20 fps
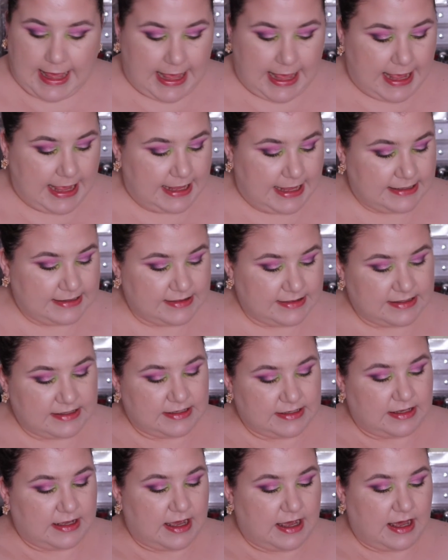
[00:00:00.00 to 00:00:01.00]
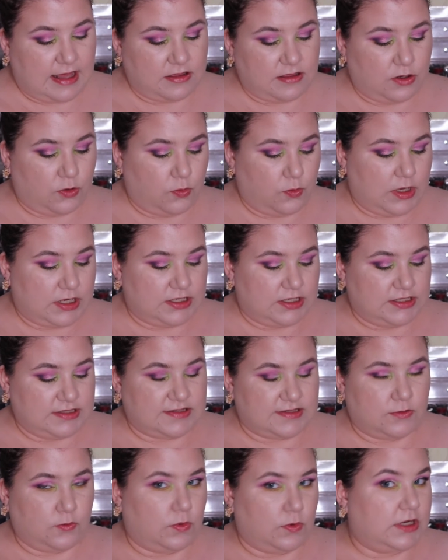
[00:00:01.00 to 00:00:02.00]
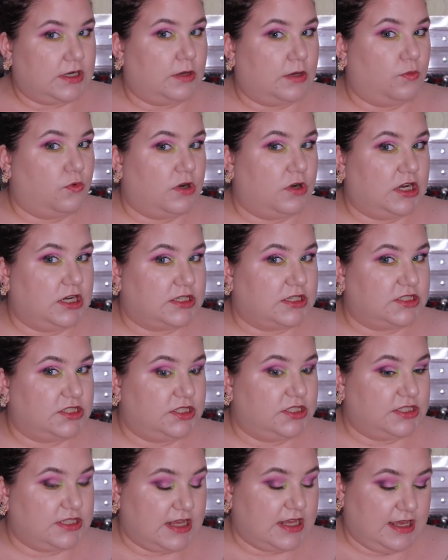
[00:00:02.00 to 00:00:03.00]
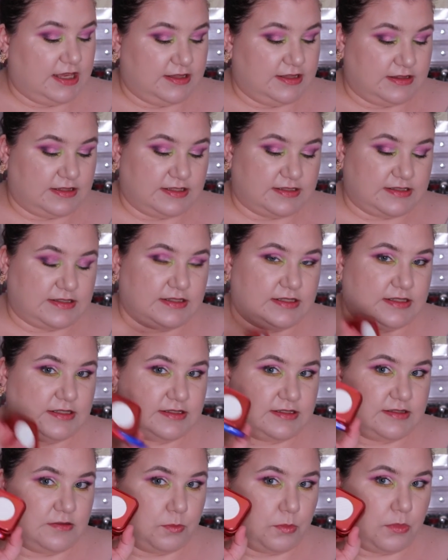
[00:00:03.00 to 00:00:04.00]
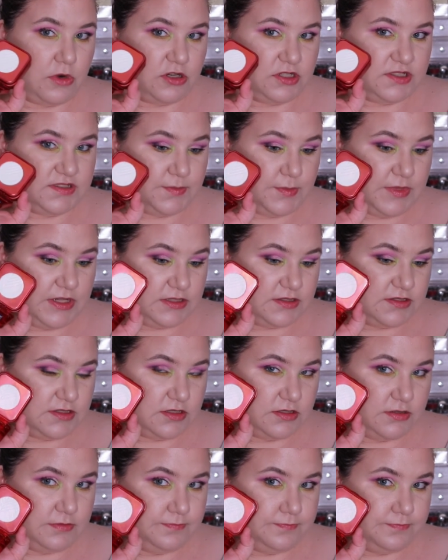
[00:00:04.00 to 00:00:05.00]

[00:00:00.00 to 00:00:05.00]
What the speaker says: And the other one is the one I'm wearing today. This is Mars Melter.